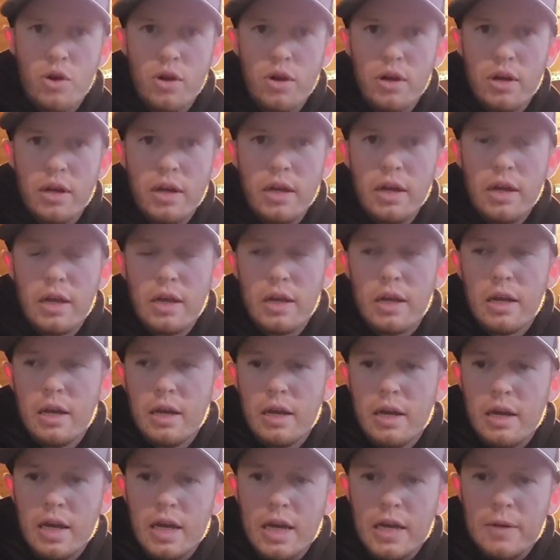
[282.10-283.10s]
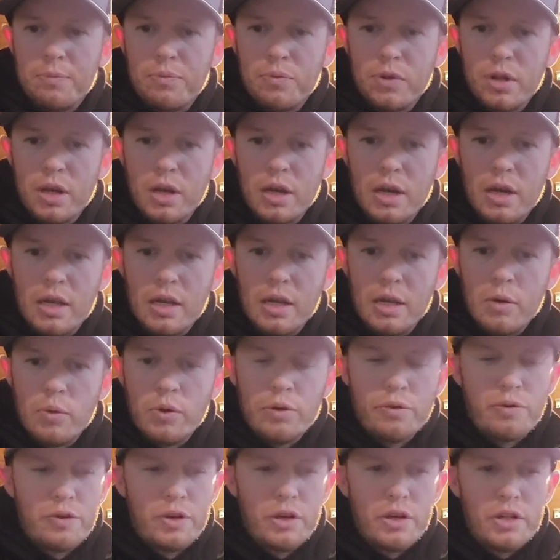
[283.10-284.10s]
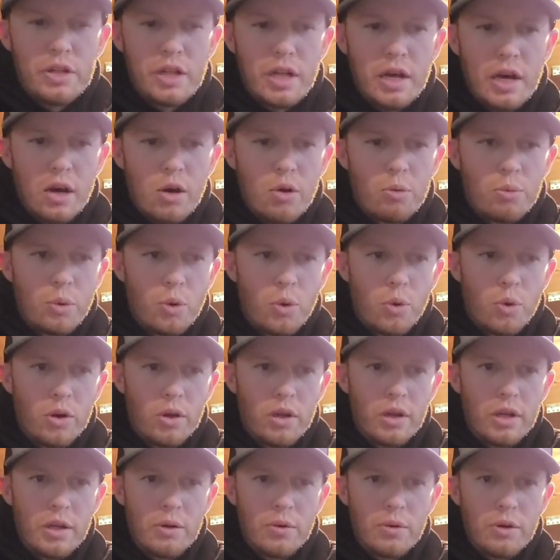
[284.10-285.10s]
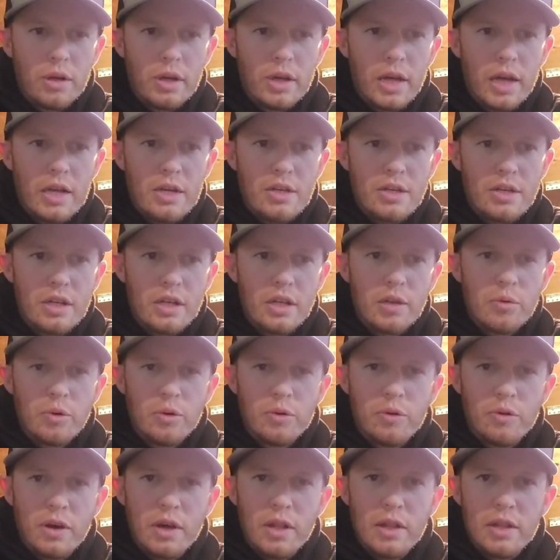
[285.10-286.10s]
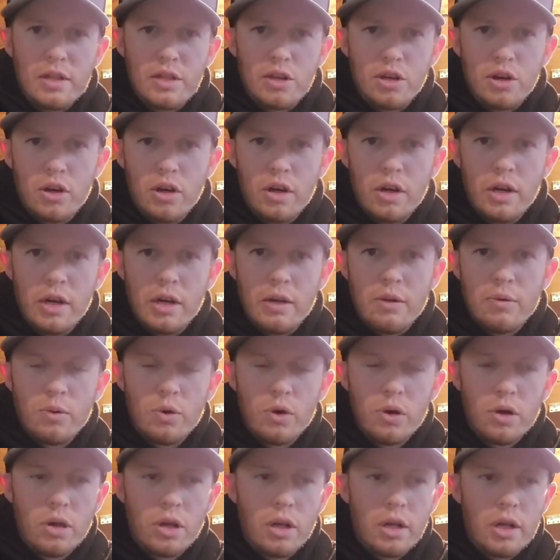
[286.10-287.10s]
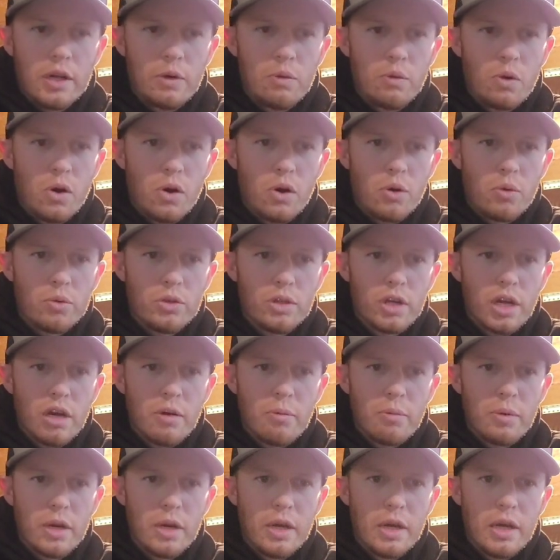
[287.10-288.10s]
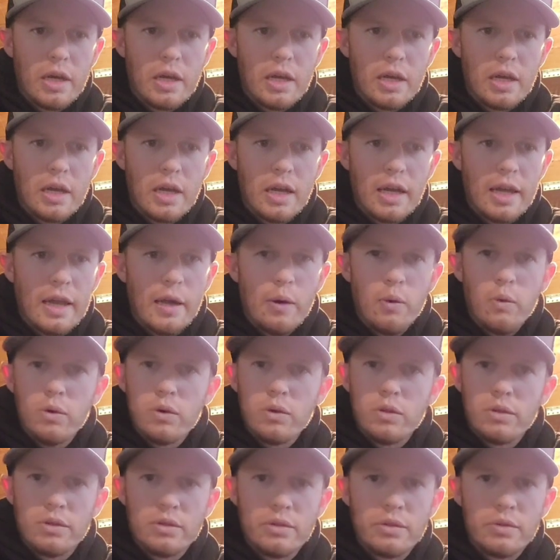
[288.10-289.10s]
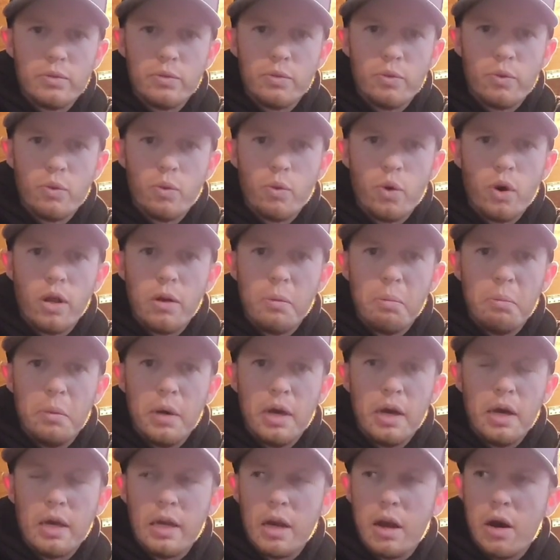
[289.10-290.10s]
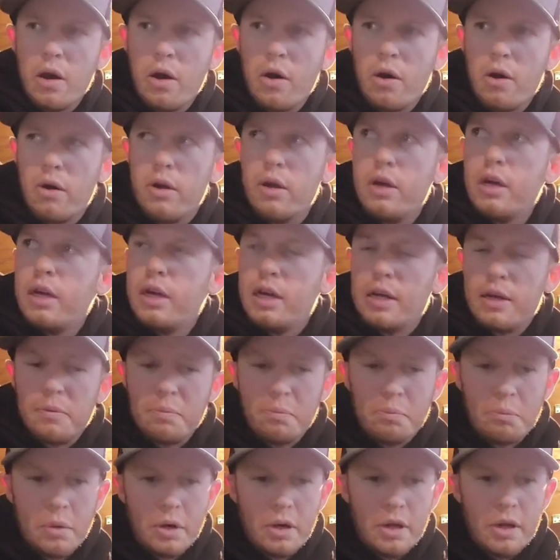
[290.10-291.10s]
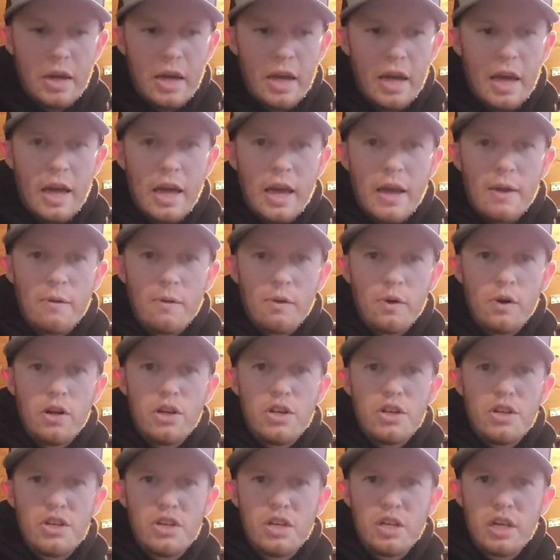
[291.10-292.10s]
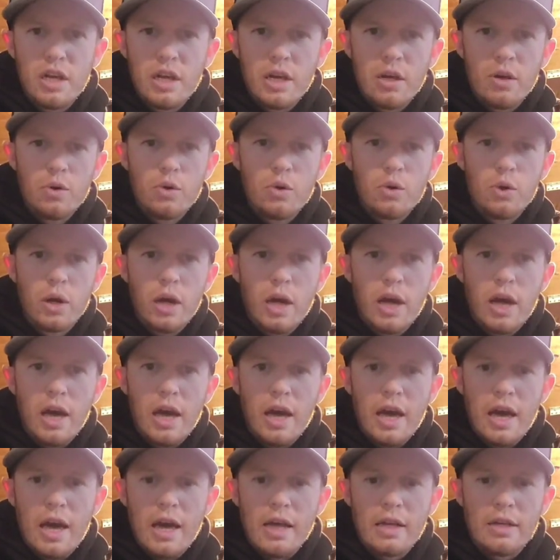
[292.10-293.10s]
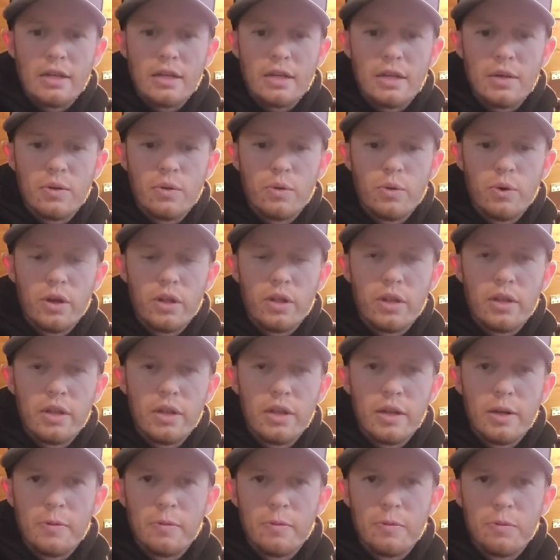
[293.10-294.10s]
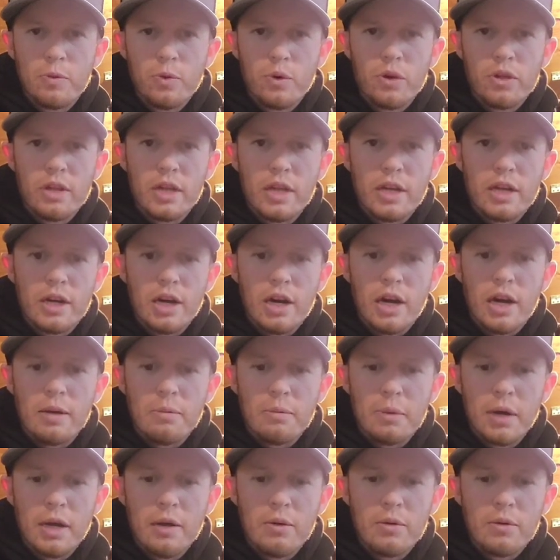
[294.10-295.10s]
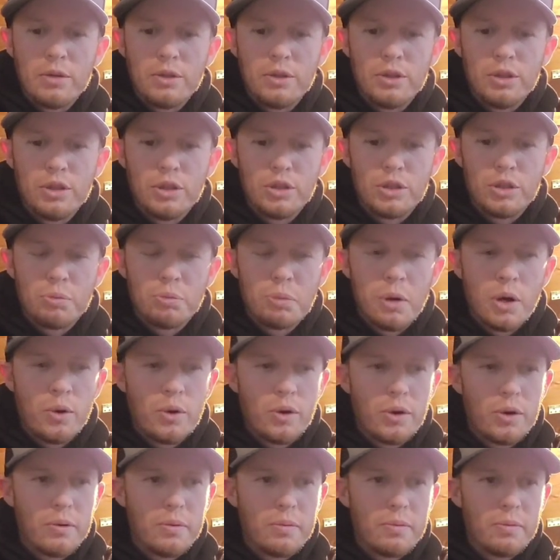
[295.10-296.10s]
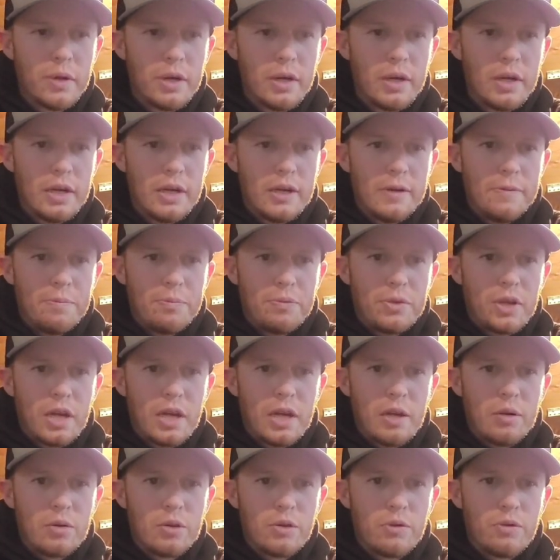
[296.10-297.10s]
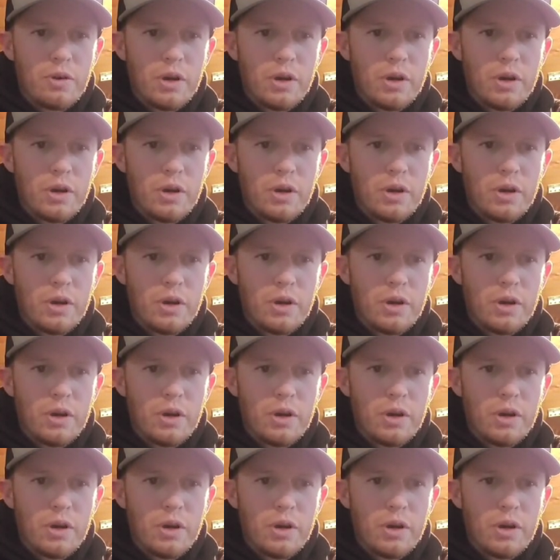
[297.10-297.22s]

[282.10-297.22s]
running in. And we fished that whole morning, didn't really catch nothing. Then we found this creek where clean water was coming in, and it wasn't big at all. But every single cast with that crankbait was just smoking them, and it was